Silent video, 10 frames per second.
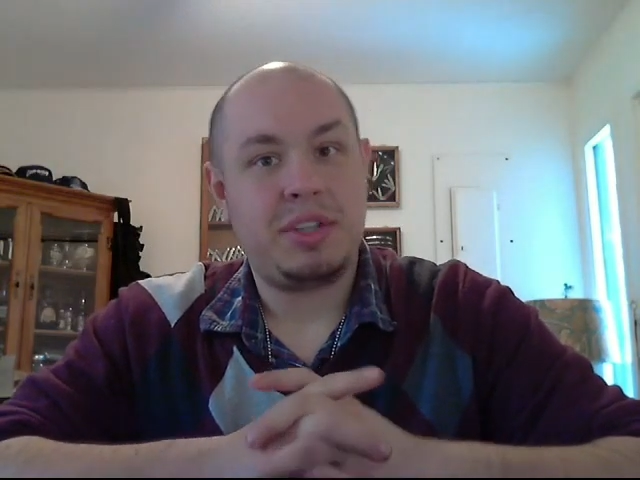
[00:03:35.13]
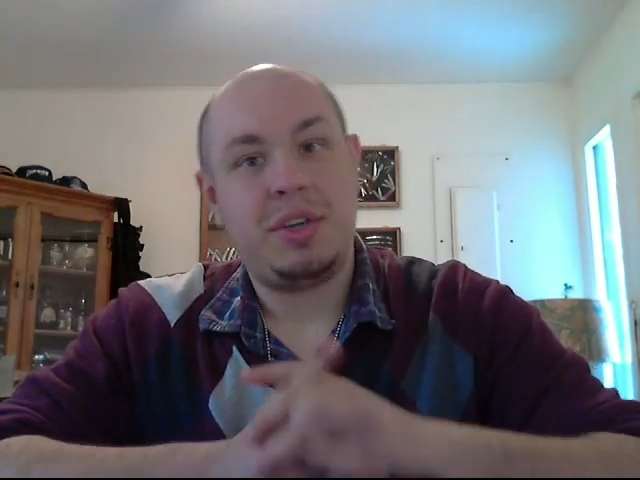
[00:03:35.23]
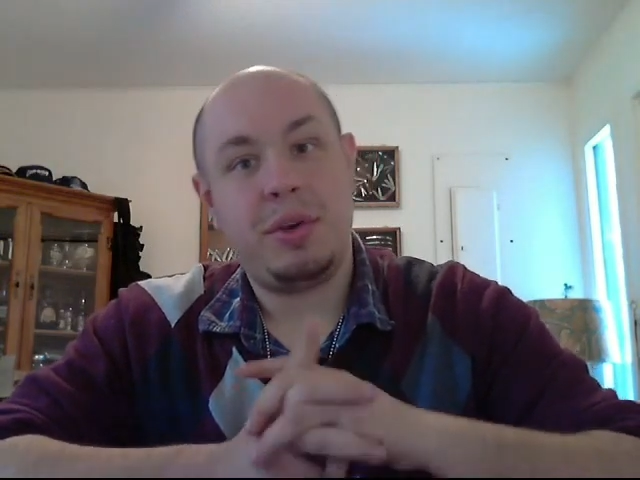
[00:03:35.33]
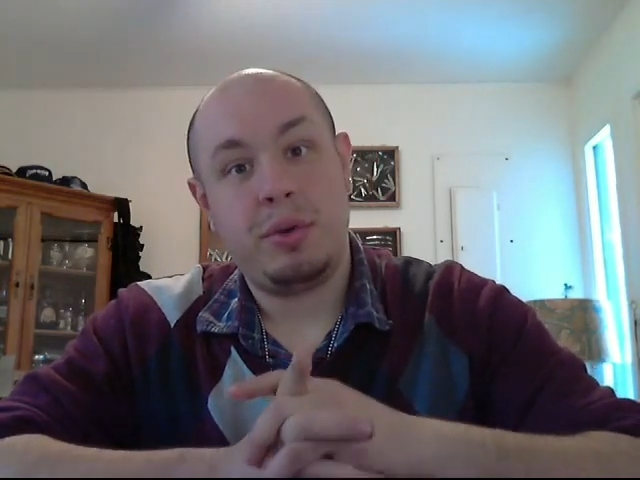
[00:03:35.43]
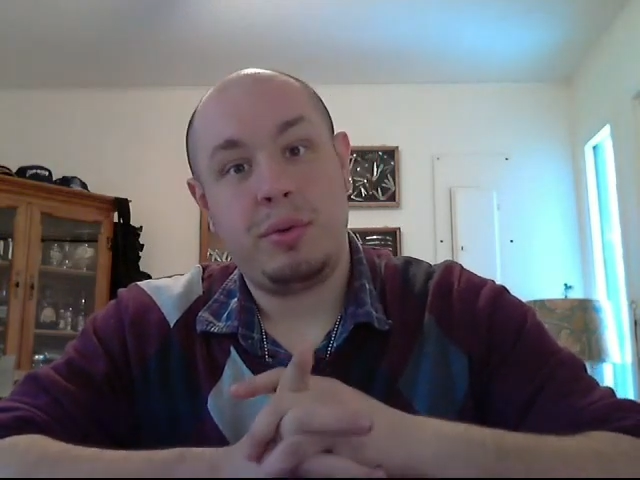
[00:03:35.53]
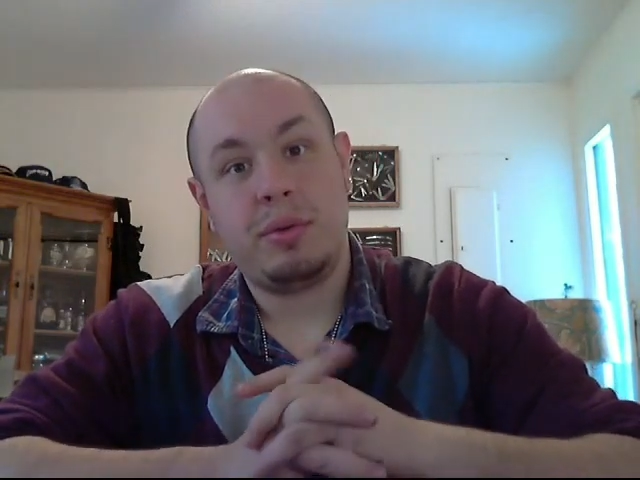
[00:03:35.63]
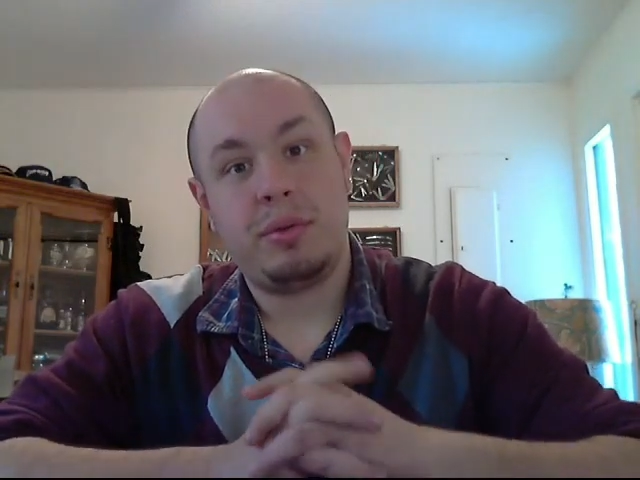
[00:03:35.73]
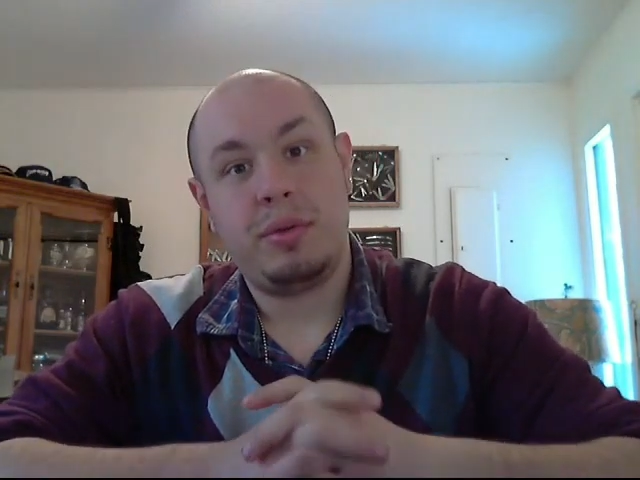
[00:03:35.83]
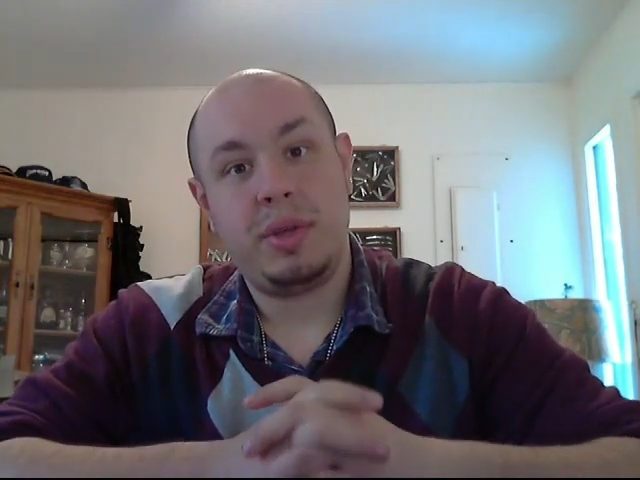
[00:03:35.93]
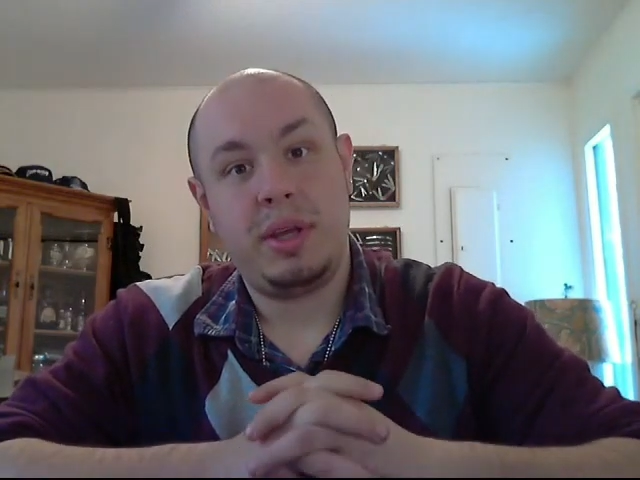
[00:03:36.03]
to
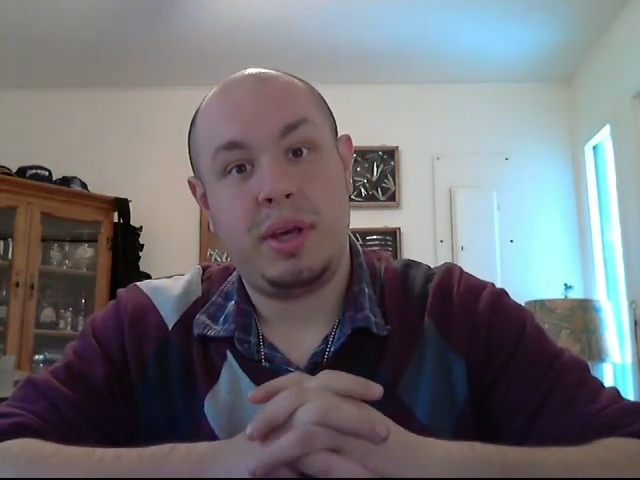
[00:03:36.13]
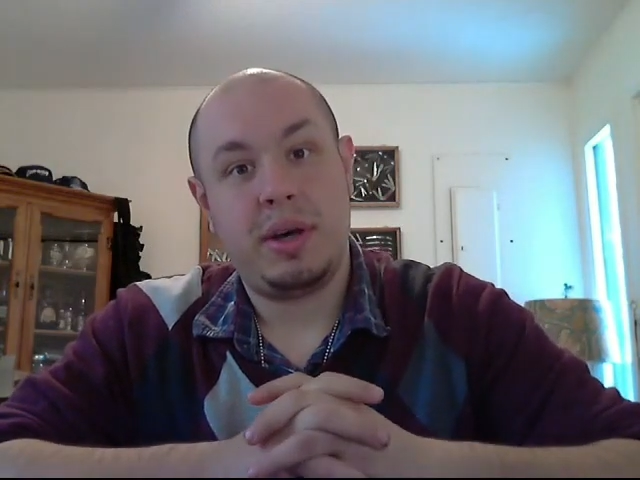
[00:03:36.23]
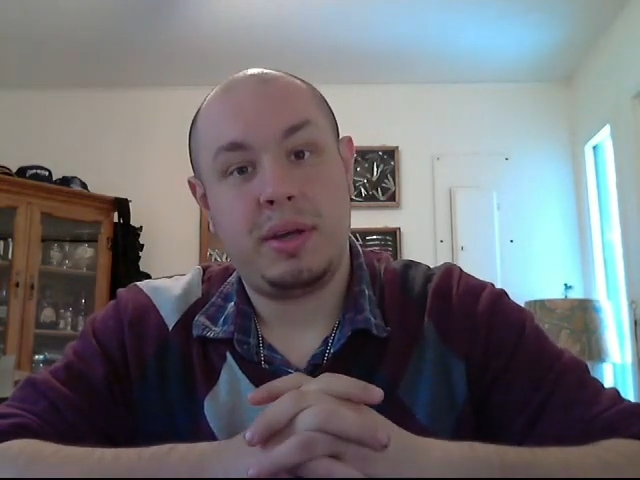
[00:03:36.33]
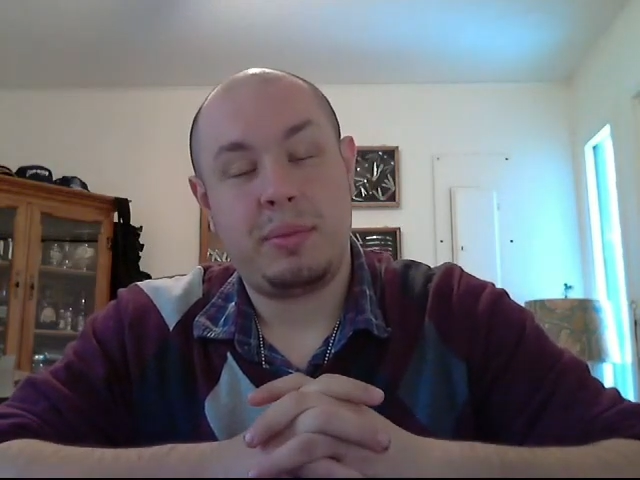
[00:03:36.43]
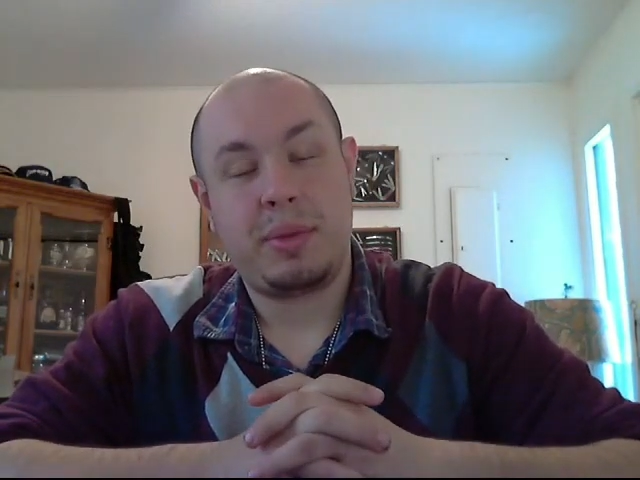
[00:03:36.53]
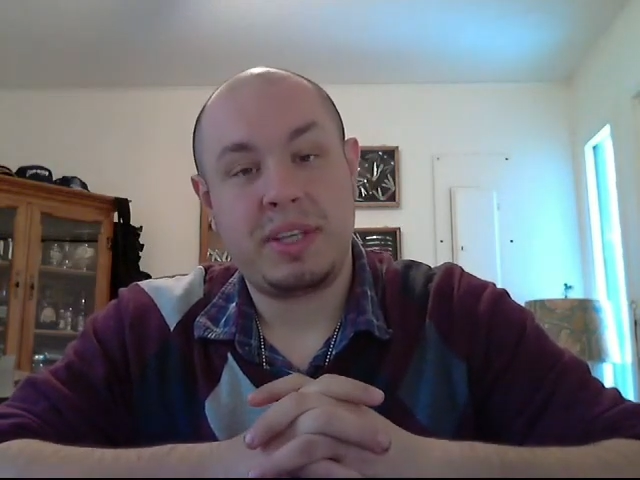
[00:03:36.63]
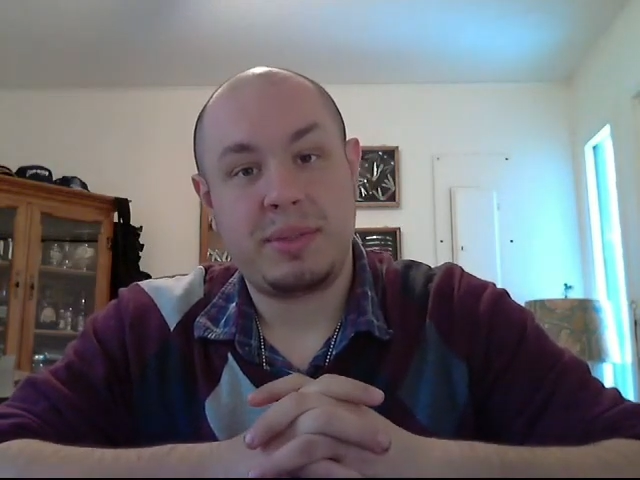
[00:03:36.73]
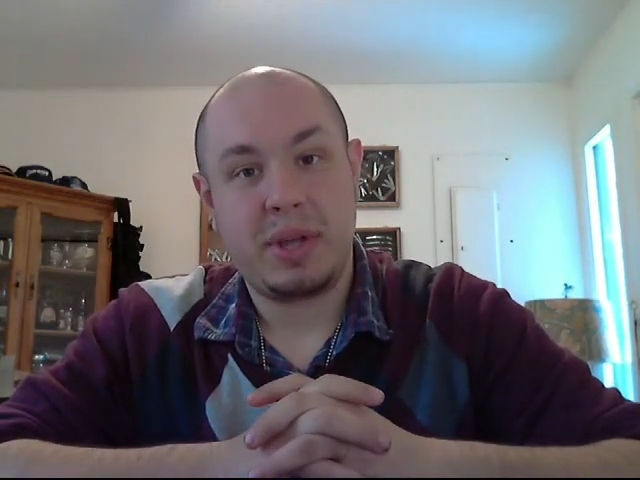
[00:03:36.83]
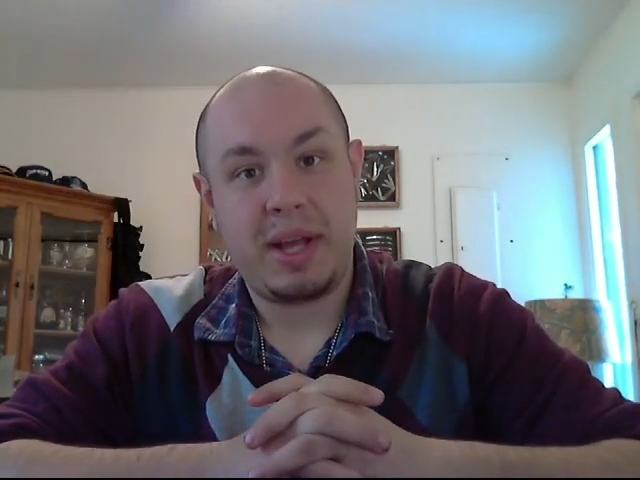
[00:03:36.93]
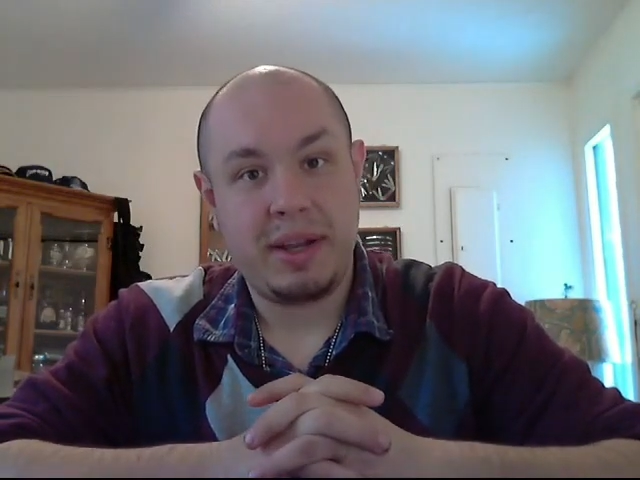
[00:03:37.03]
the uh, the place
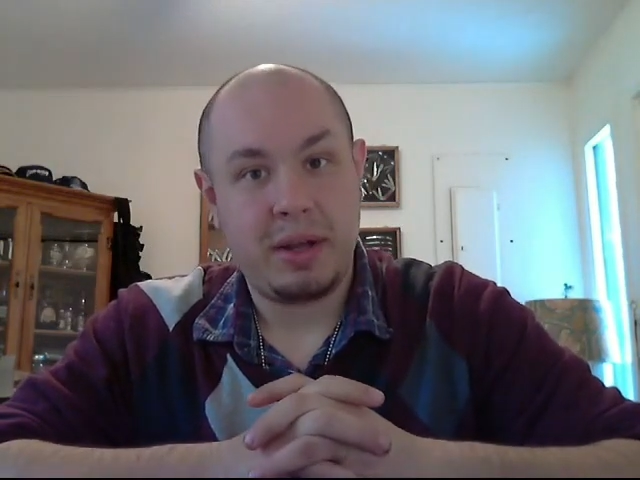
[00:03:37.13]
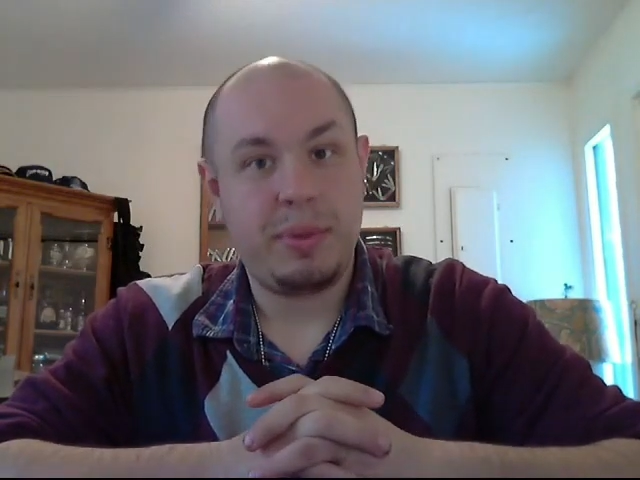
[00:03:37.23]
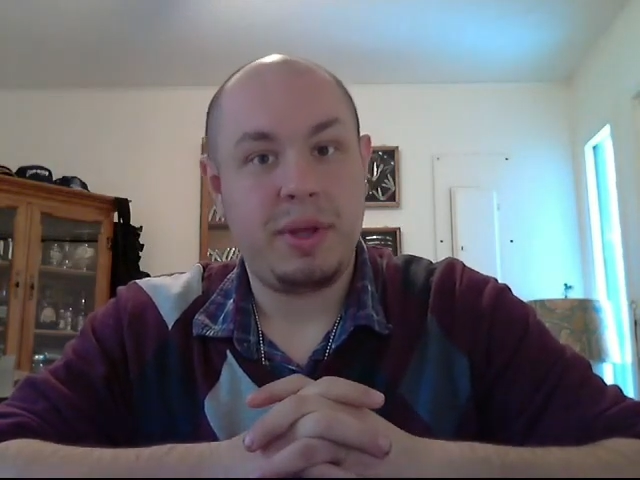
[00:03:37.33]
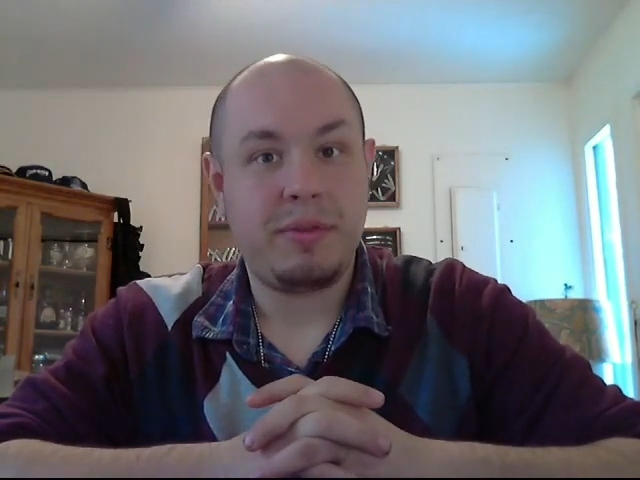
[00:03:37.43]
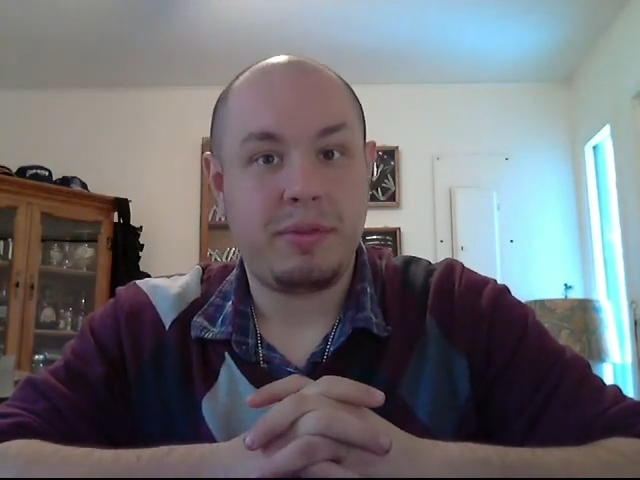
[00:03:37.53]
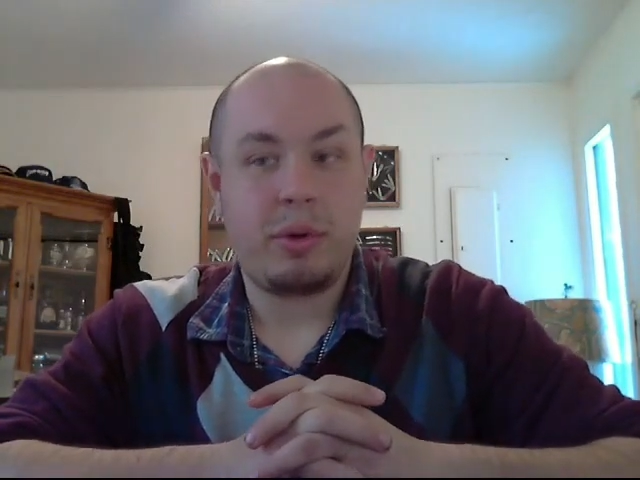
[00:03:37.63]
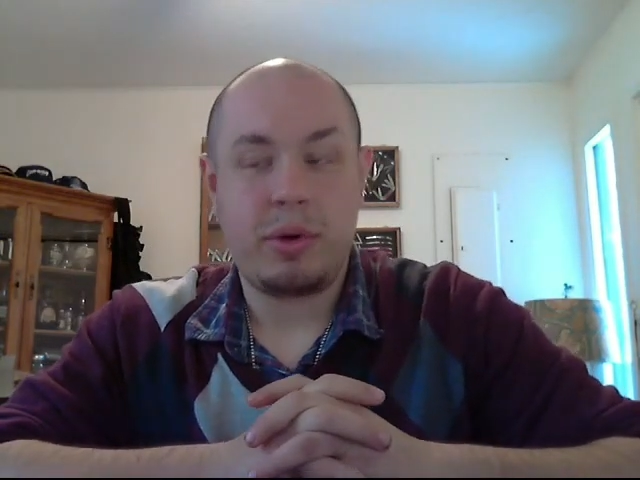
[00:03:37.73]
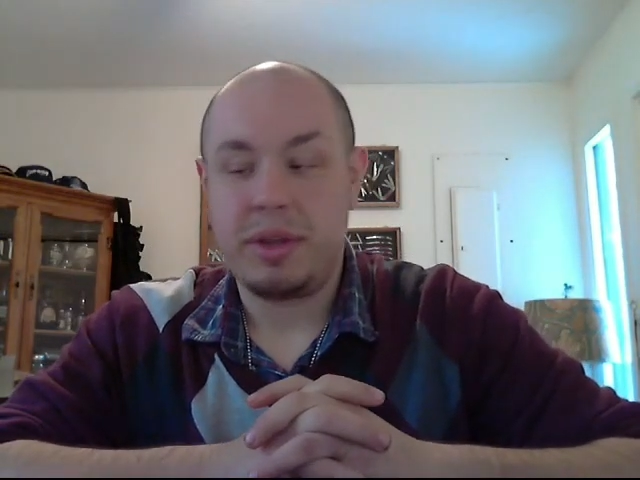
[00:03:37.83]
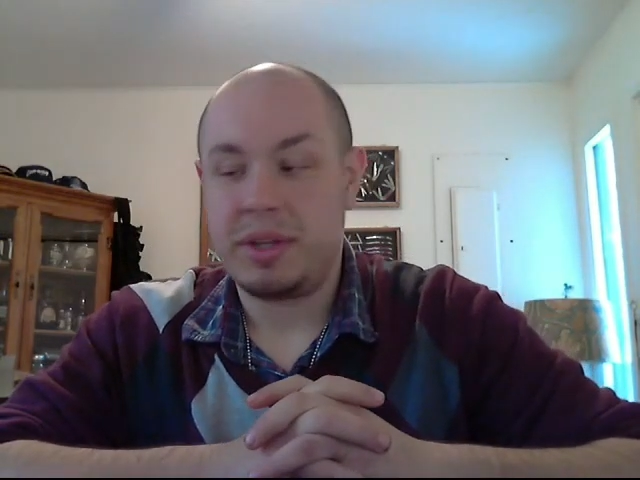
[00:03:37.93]
I'm going to end up in Florida.